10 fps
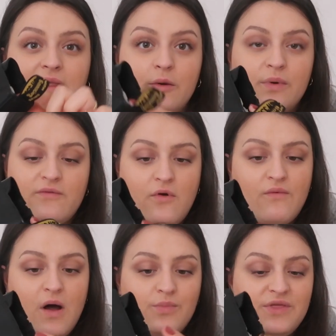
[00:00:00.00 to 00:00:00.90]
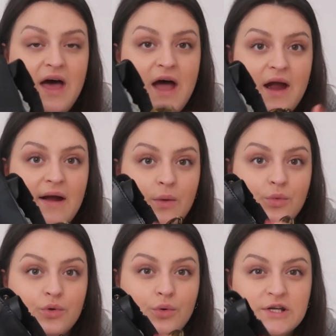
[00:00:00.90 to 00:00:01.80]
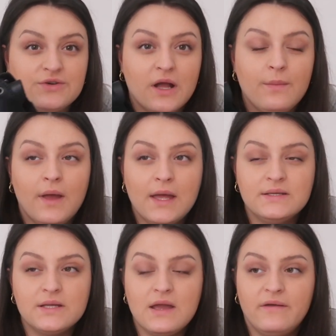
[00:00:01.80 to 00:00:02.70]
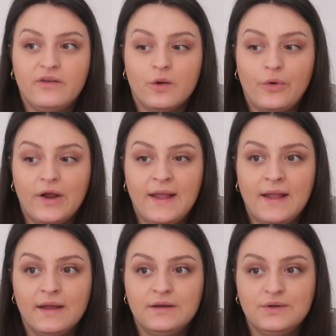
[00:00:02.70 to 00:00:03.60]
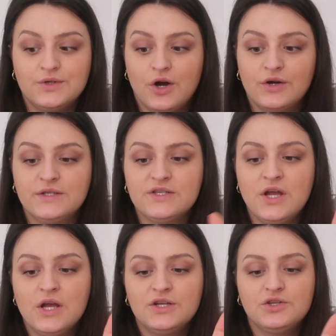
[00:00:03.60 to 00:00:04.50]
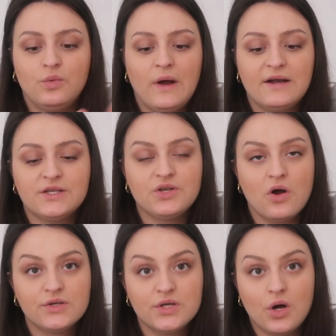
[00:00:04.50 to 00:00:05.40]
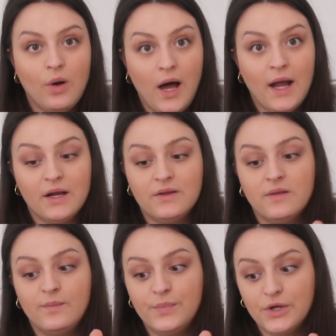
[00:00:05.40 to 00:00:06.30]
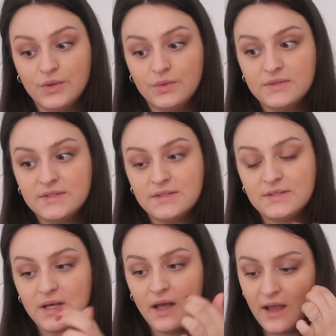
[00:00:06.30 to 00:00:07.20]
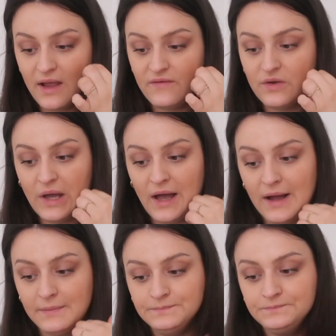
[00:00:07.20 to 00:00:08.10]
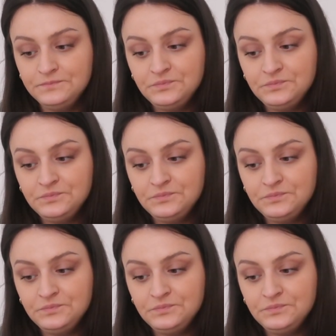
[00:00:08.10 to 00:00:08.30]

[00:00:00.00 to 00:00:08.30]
little bit of a rub there. I would always recommend, if you're breaking in new docs, to wear socks that go higher than the boots if you can,